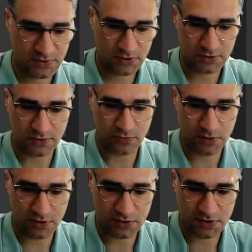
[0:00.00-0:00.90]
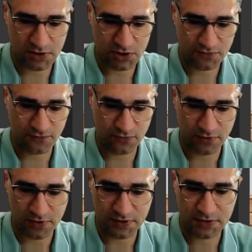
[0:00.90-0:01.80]
So here search
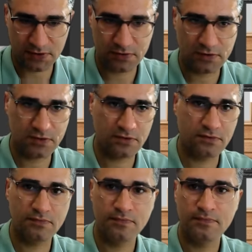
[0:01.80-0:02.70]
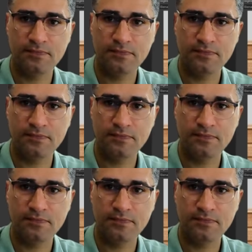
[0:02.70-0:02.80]
for Studio,